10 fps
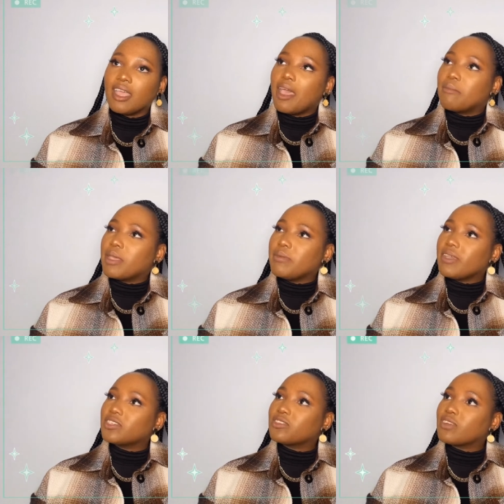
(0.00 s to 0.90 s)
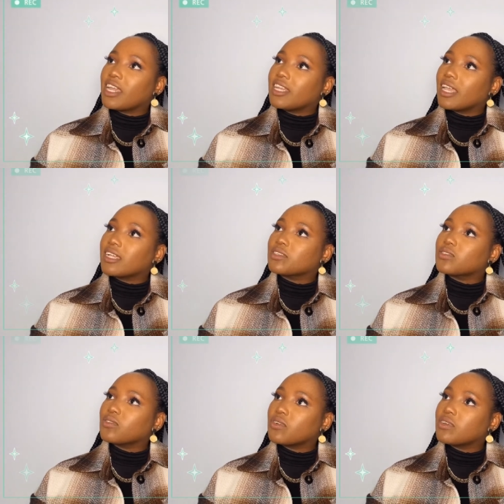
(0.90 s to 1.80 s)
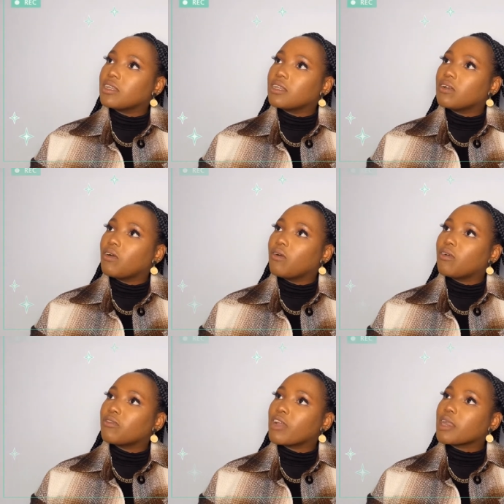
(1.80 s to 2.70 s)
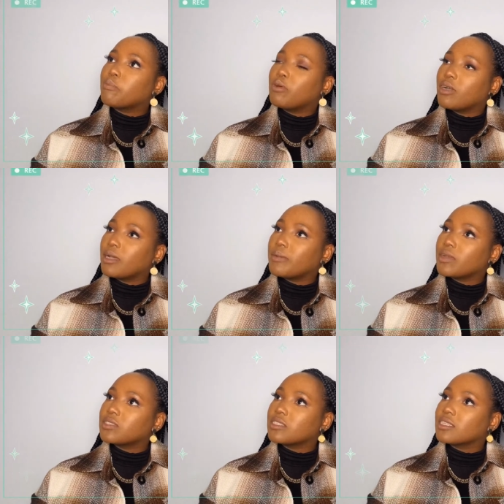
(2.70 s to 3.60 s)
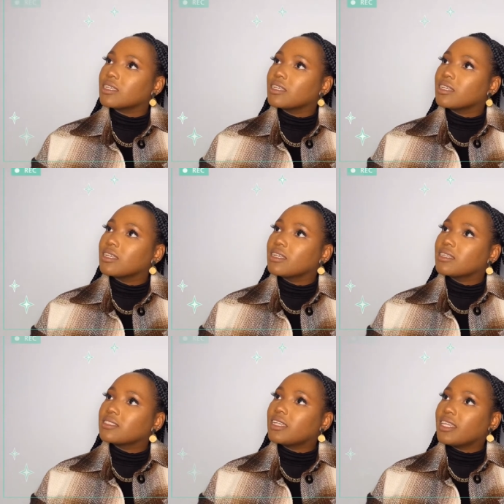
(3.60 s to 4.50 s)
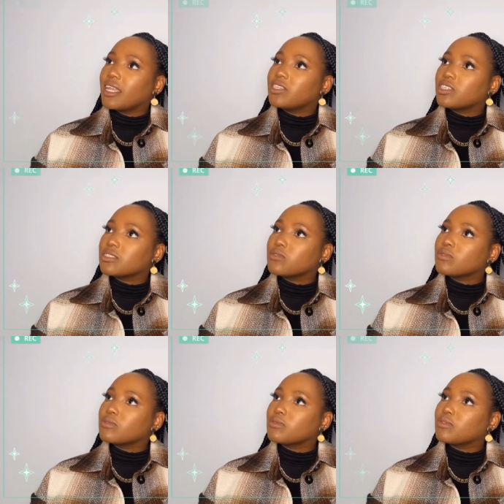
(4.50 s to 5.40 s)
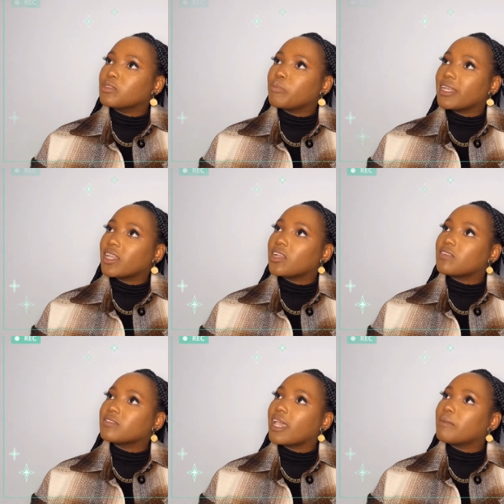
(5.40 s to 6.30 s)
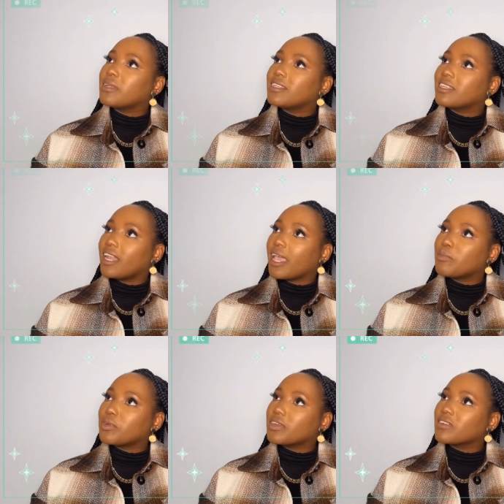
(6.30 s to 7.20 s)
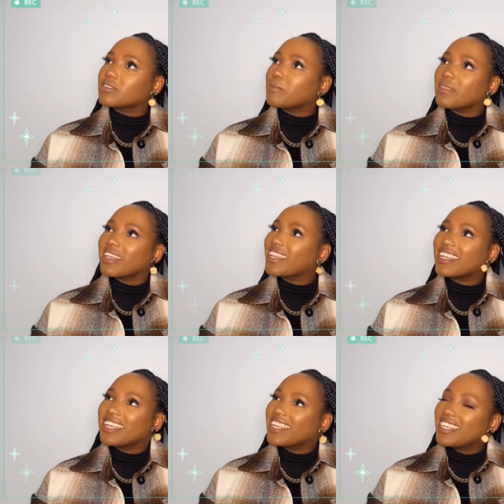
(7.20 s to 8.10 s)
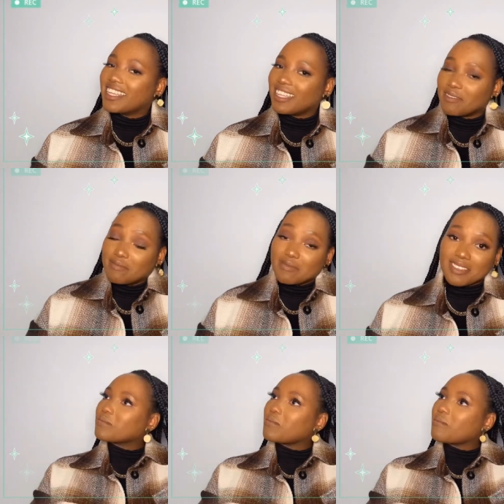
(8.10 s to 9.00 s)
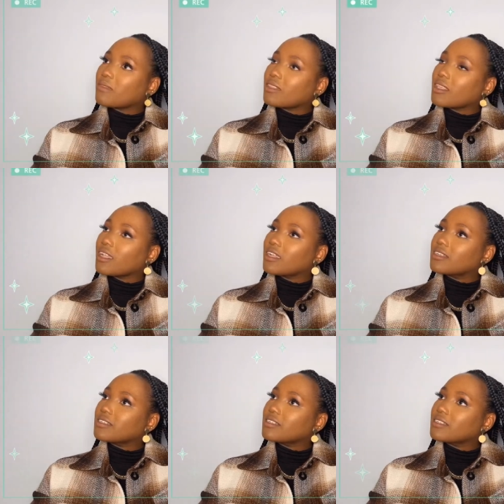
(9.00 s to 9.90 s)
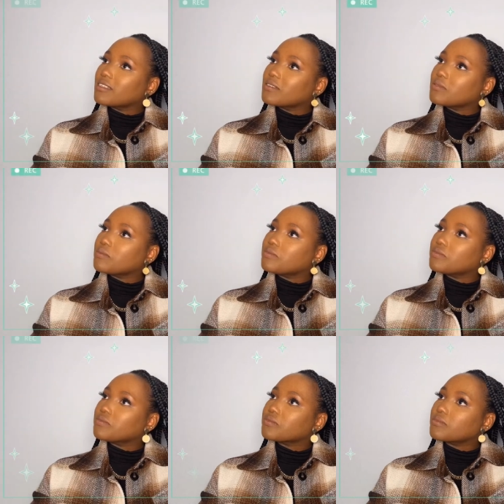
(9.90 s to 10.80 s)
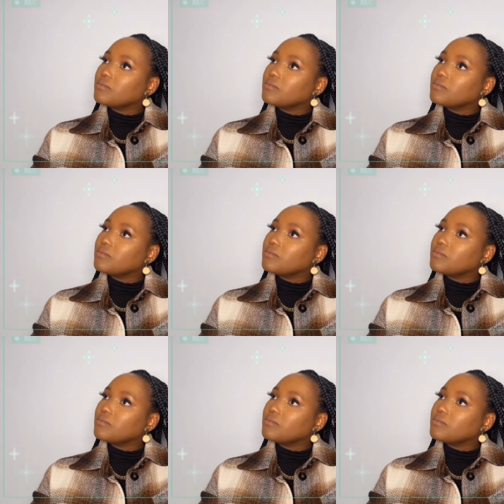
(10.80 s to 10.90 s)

Maybe I should write like a story or write a book about teenagers who, who spend a lot of time in the library or something. Yes. What's your favorite drink?